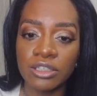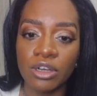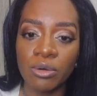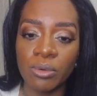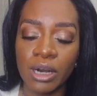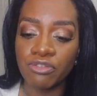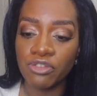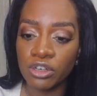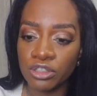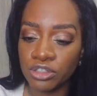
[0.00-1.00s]
So when
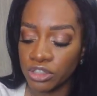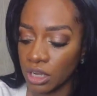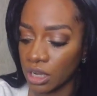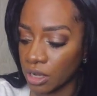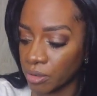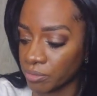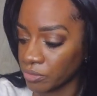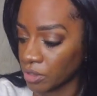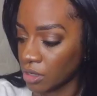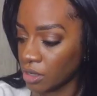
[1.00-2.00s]

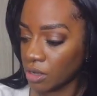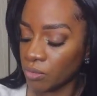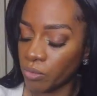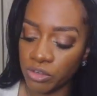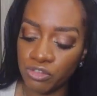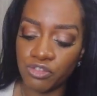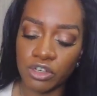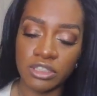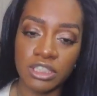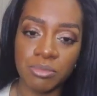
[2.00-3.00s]
you
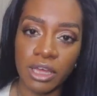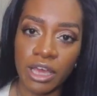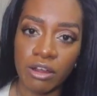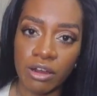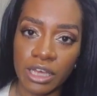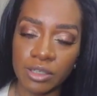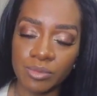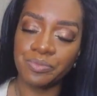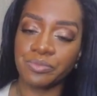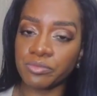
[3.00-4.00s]
first dip the hair in